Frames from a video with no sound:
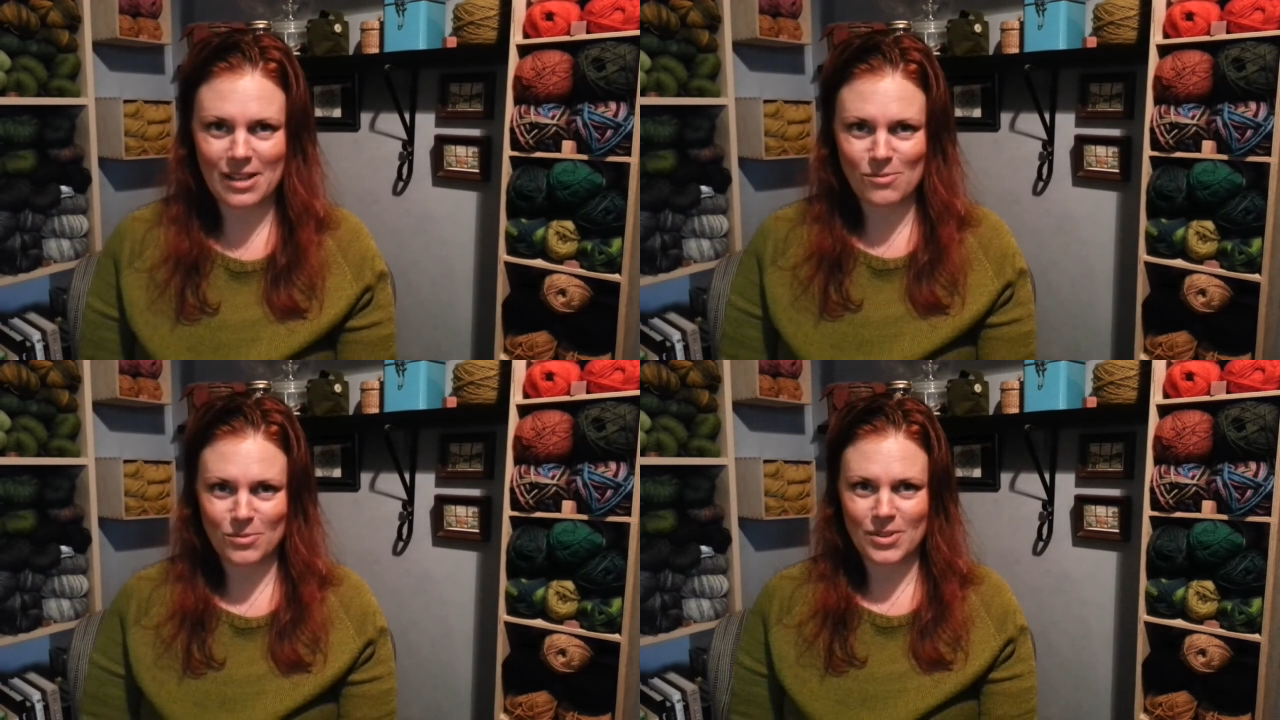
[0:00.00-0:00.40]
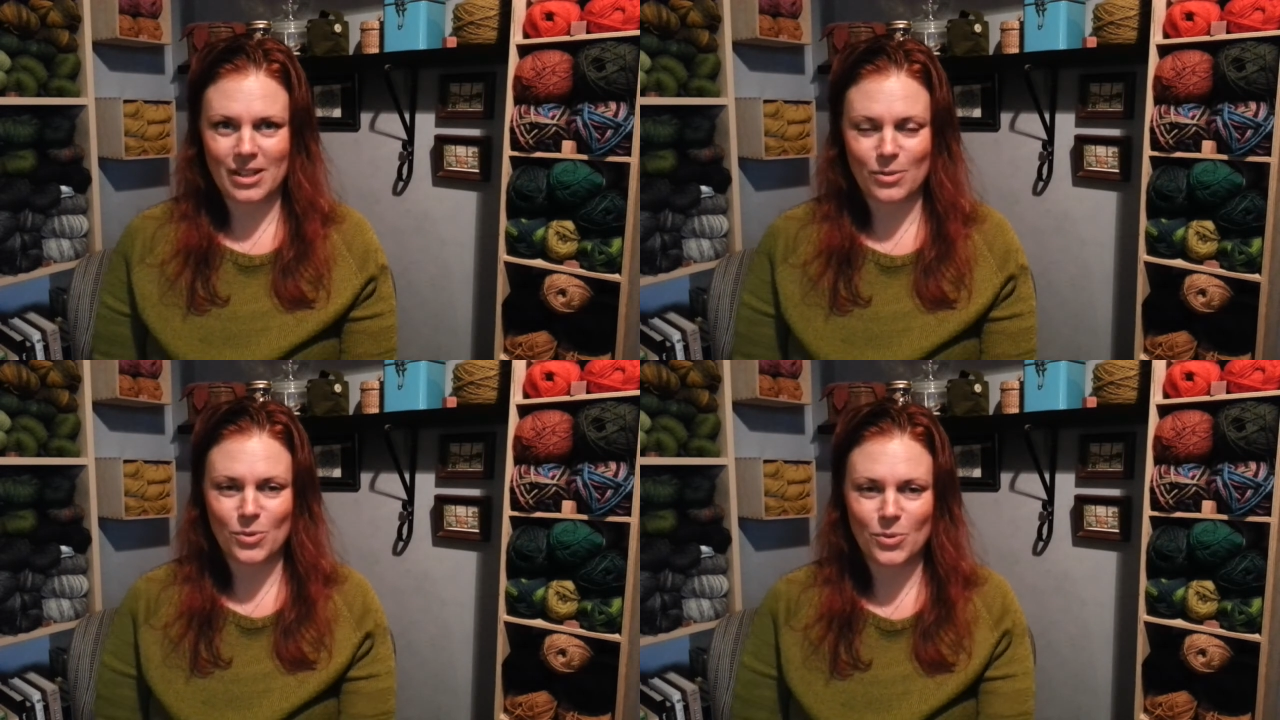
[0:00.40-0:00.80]
And
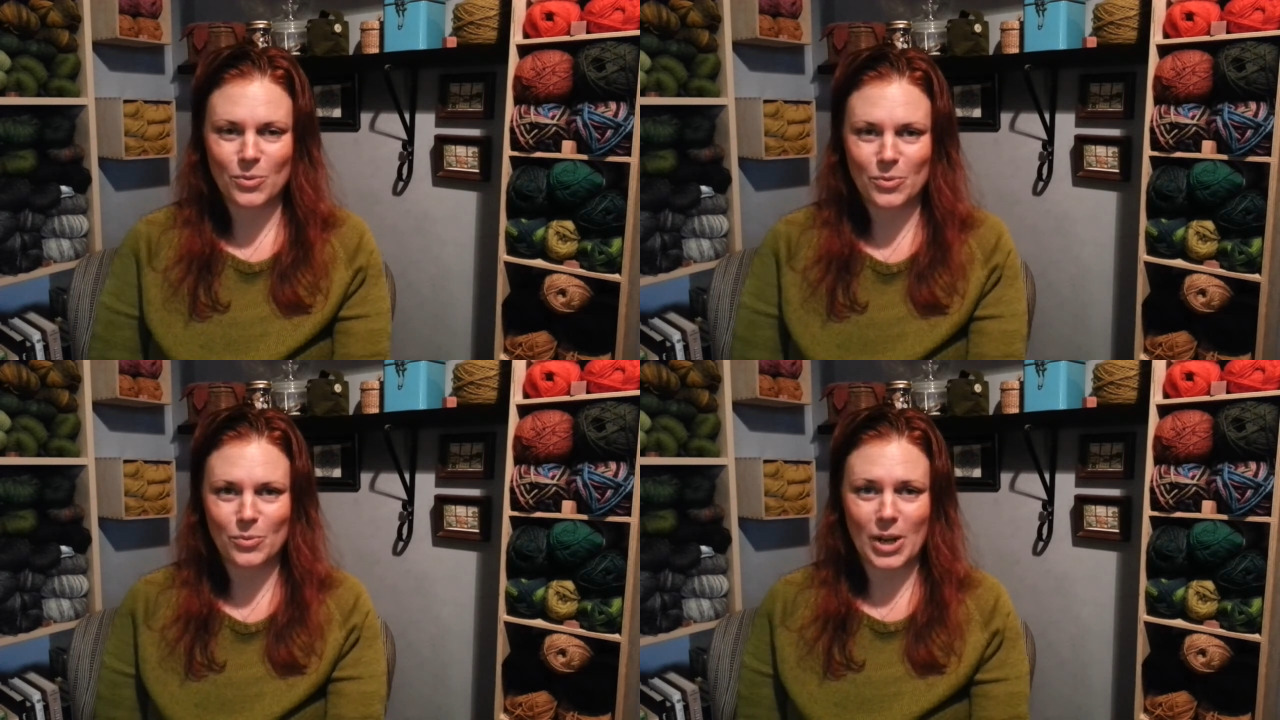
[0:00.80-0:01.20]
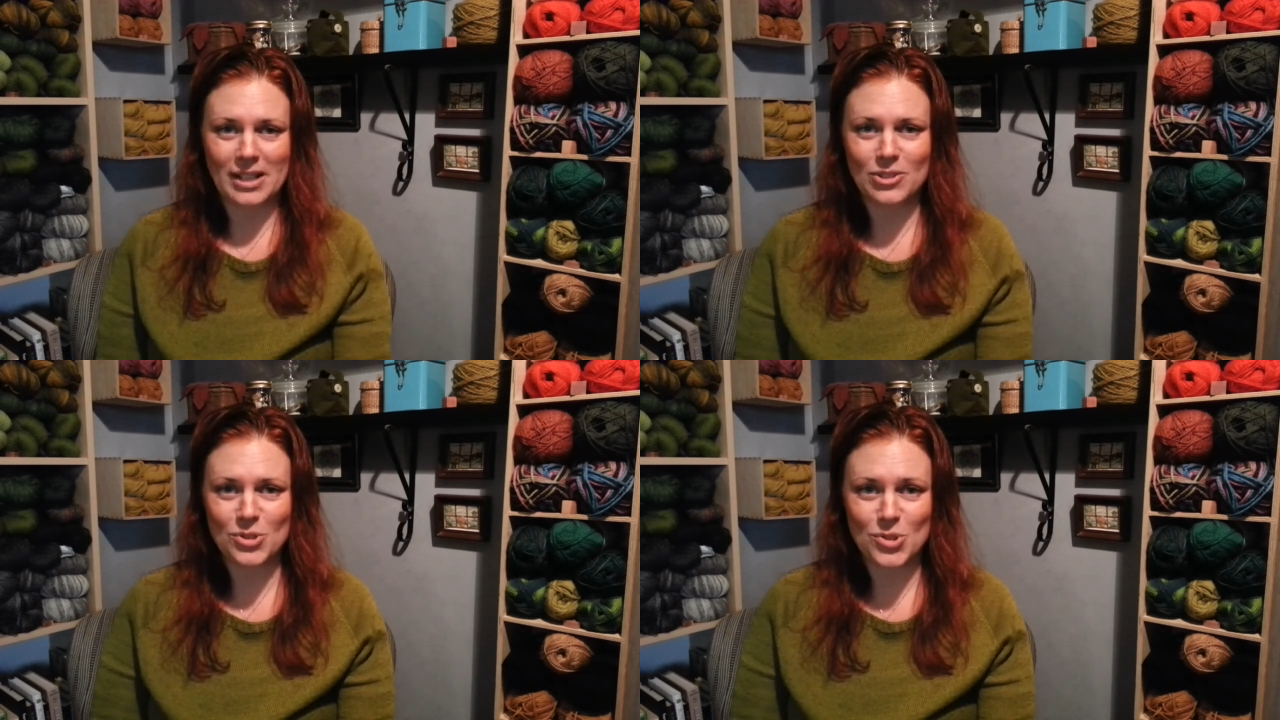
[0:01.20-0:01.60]

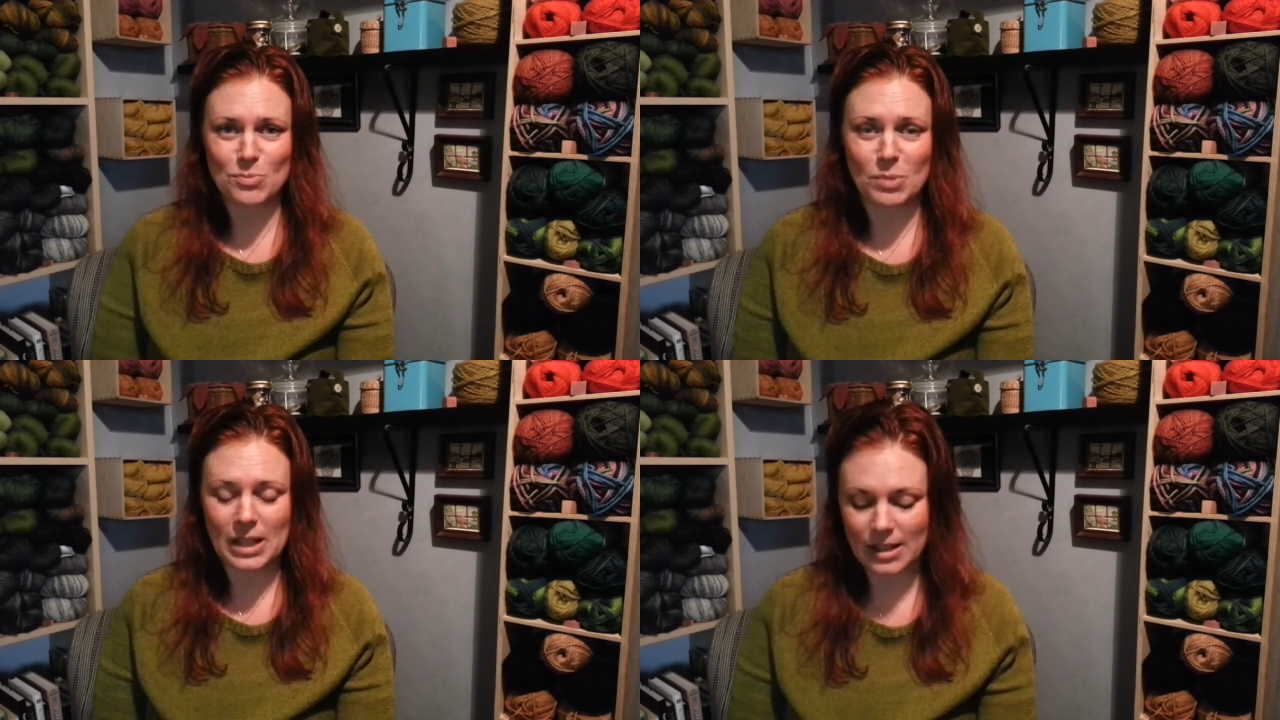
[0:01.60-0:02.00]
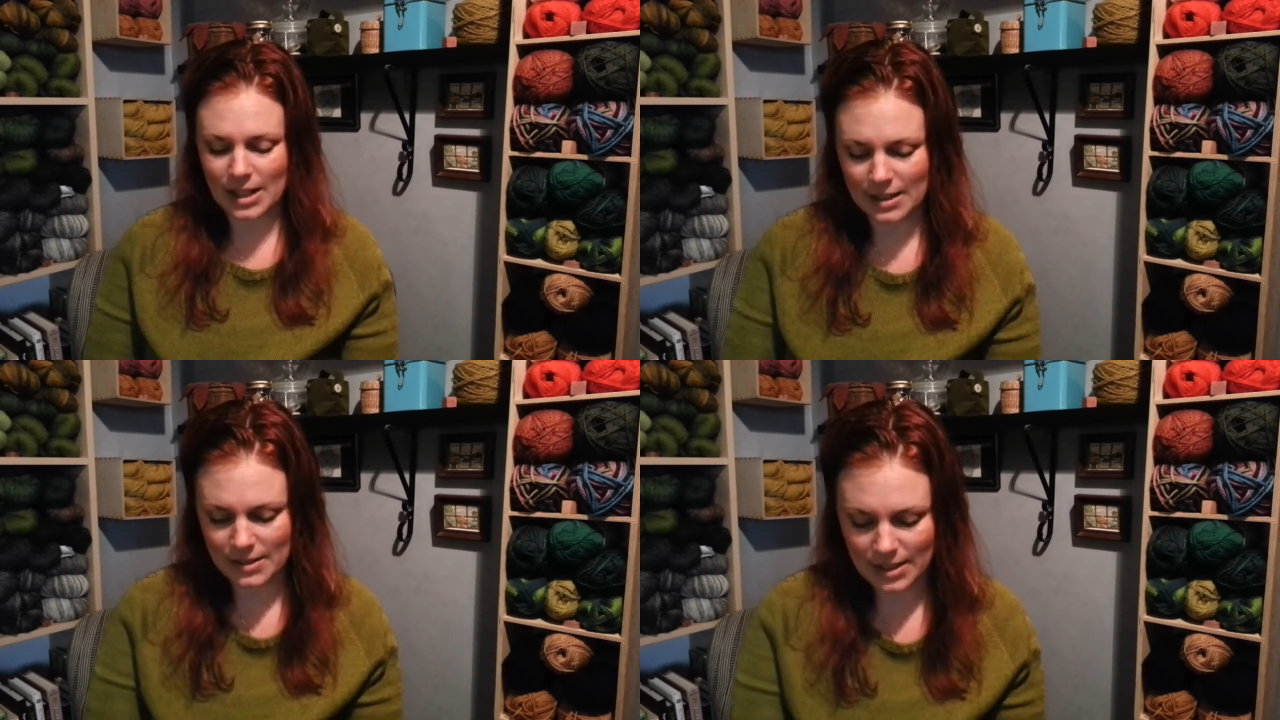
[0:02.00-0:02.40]
why do you speak
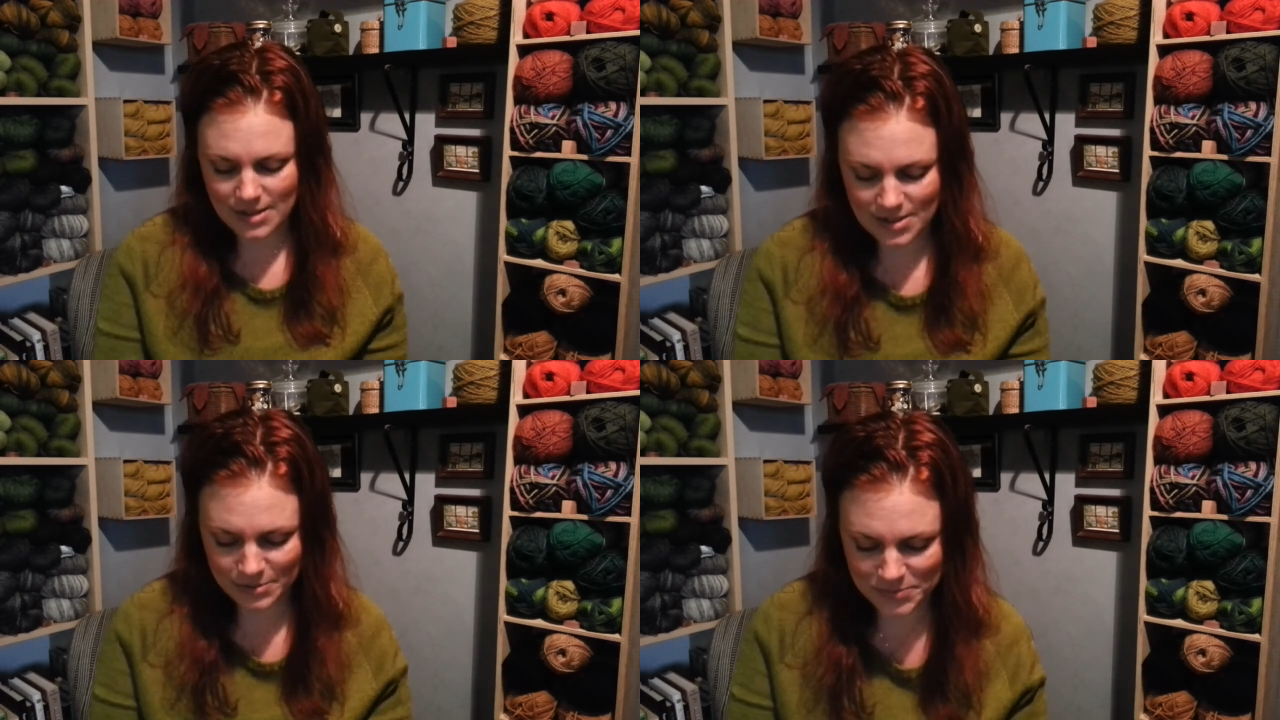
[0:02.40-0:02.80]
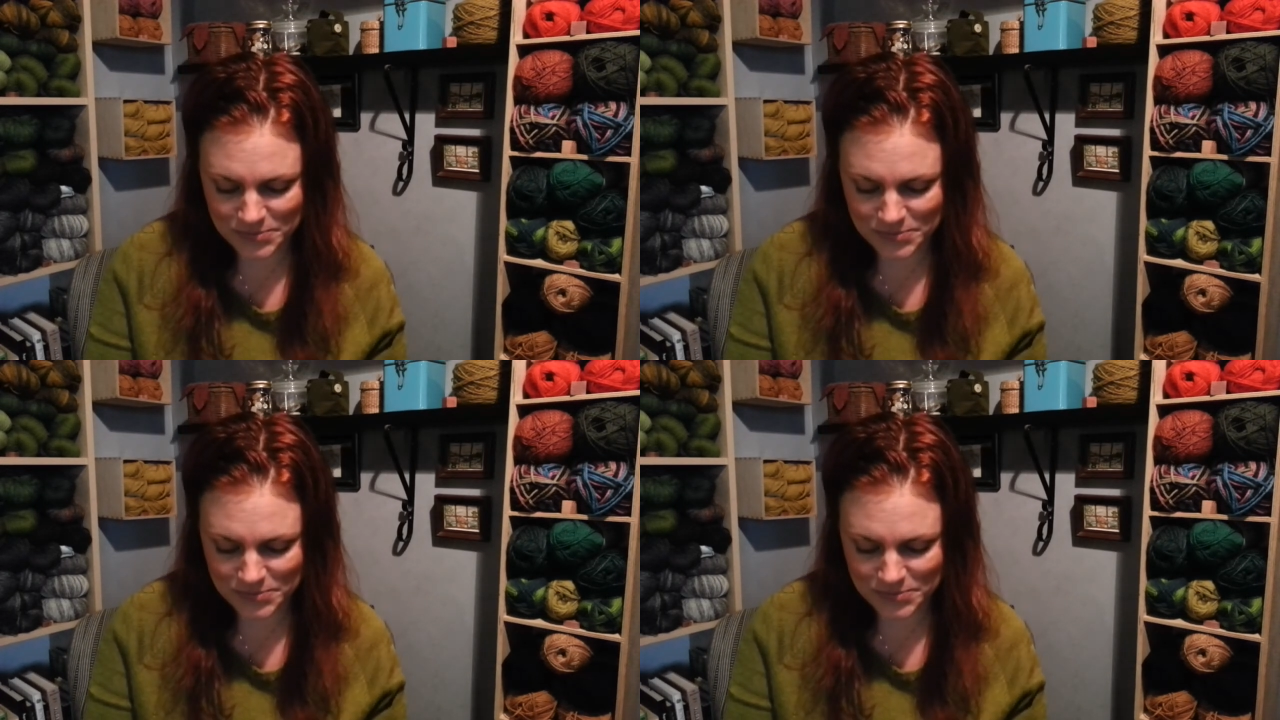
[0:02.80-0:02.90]
like that?